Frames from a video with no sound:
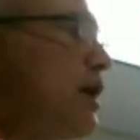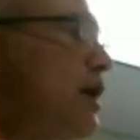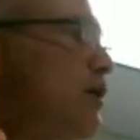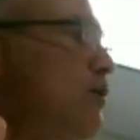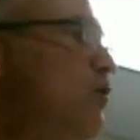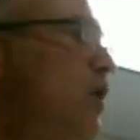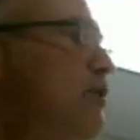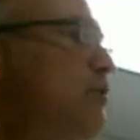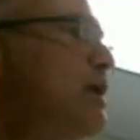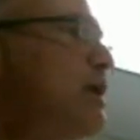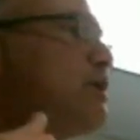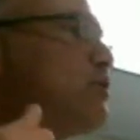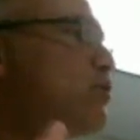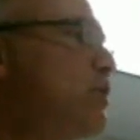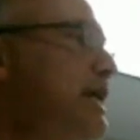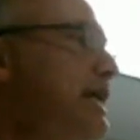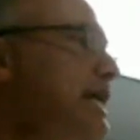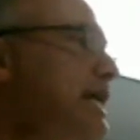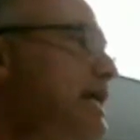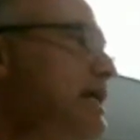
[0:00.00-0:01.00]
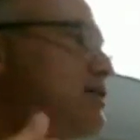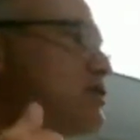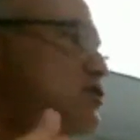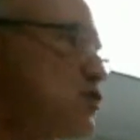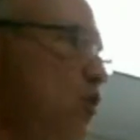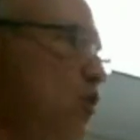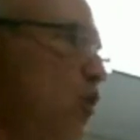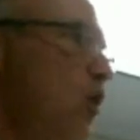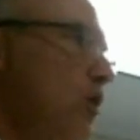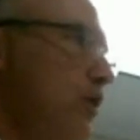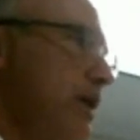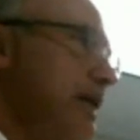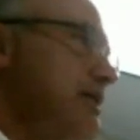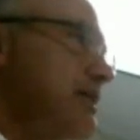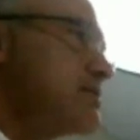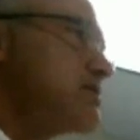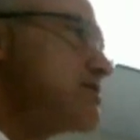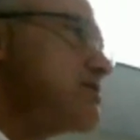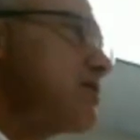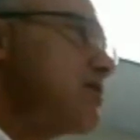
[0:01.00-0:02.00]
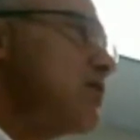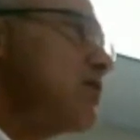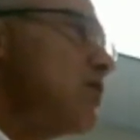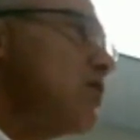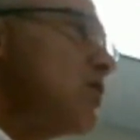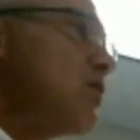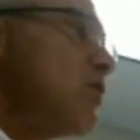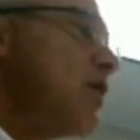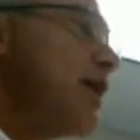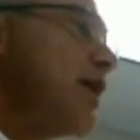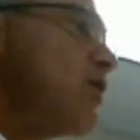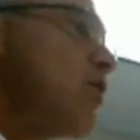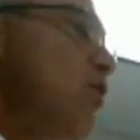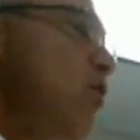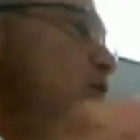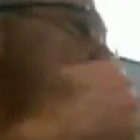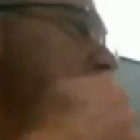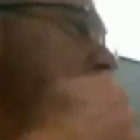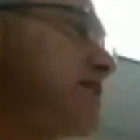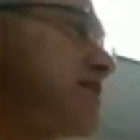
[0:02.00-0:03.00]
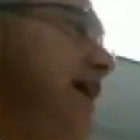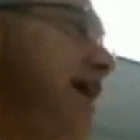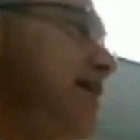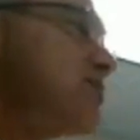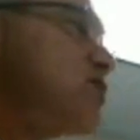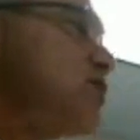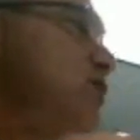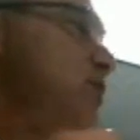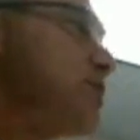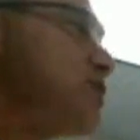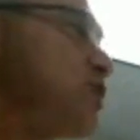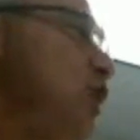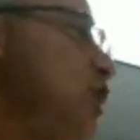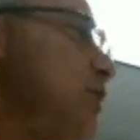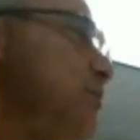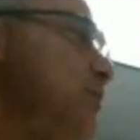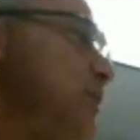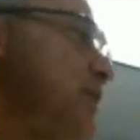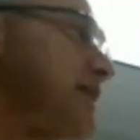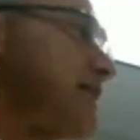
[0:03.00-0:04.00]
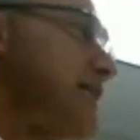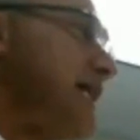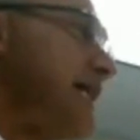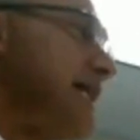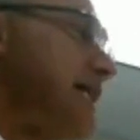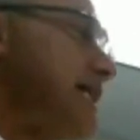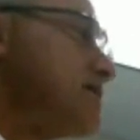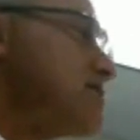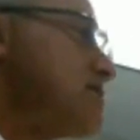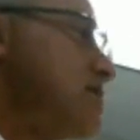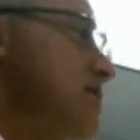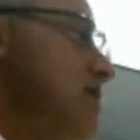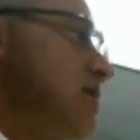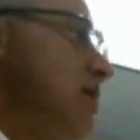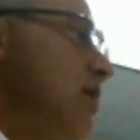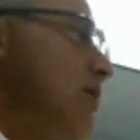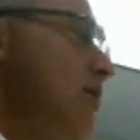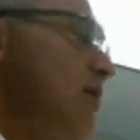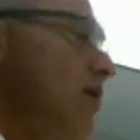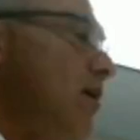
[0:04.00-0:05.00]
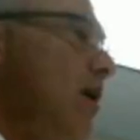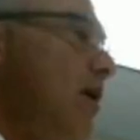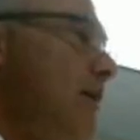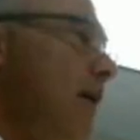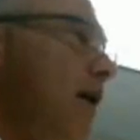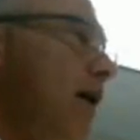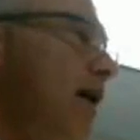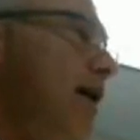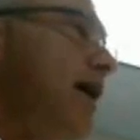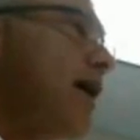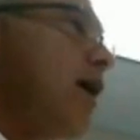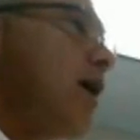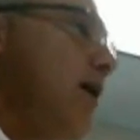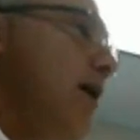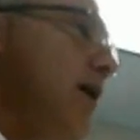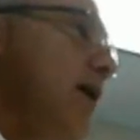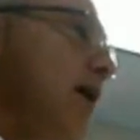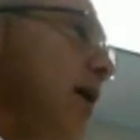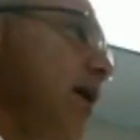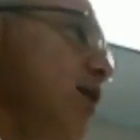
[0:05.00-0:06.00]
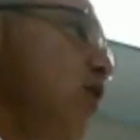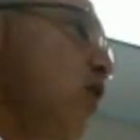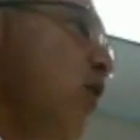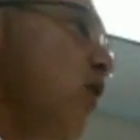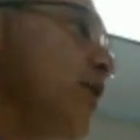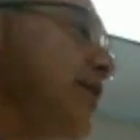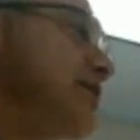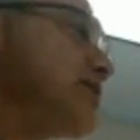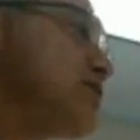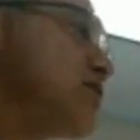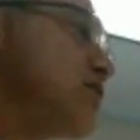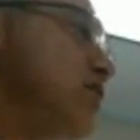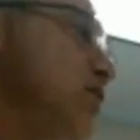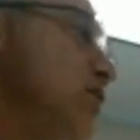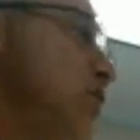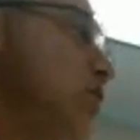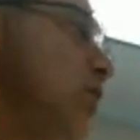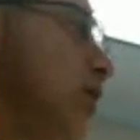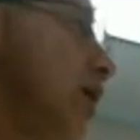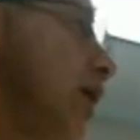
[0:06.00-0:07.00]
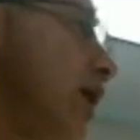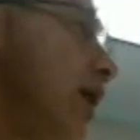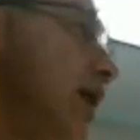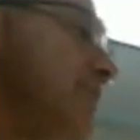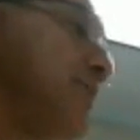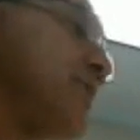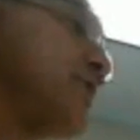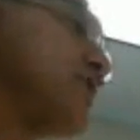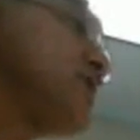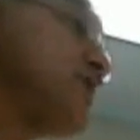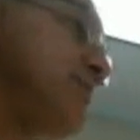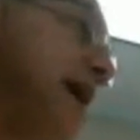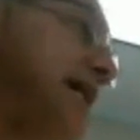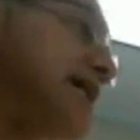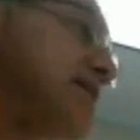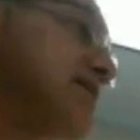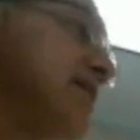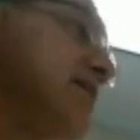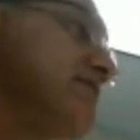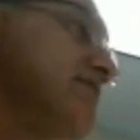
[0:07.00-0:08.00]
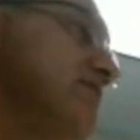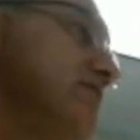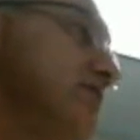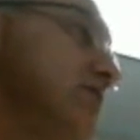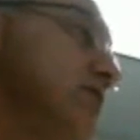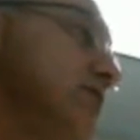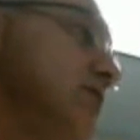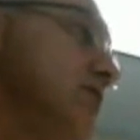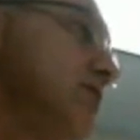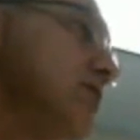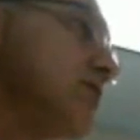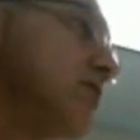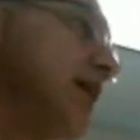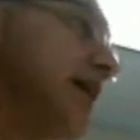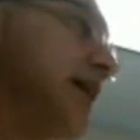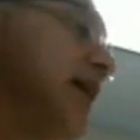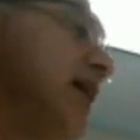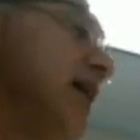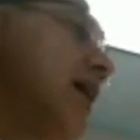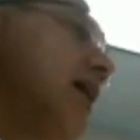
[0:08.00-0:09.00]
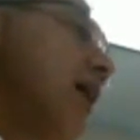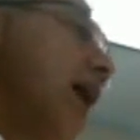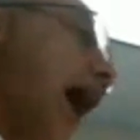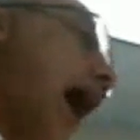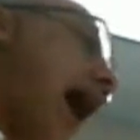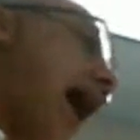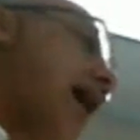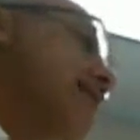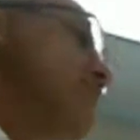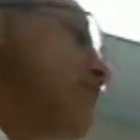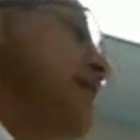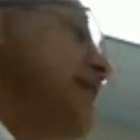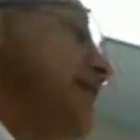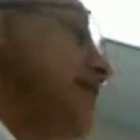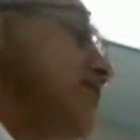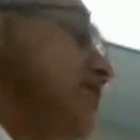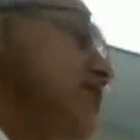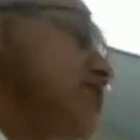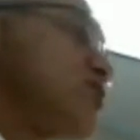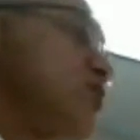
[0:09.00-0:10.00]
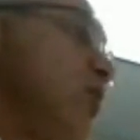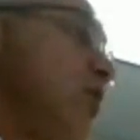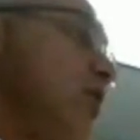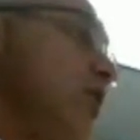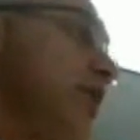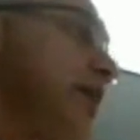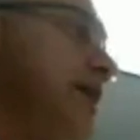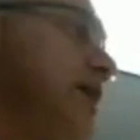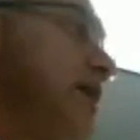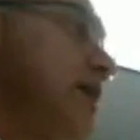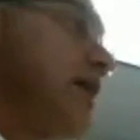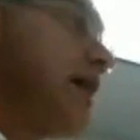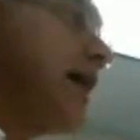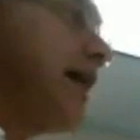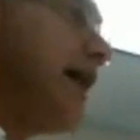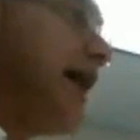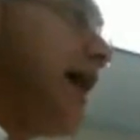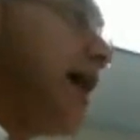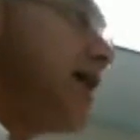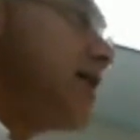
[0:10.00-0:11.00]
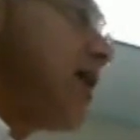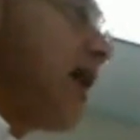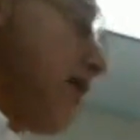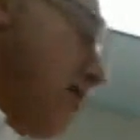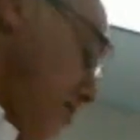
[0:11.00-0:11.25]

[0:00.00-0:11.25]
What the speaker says: when we read stories, right, we tend to interpret things according to our perspective, right? I'm reading this story, and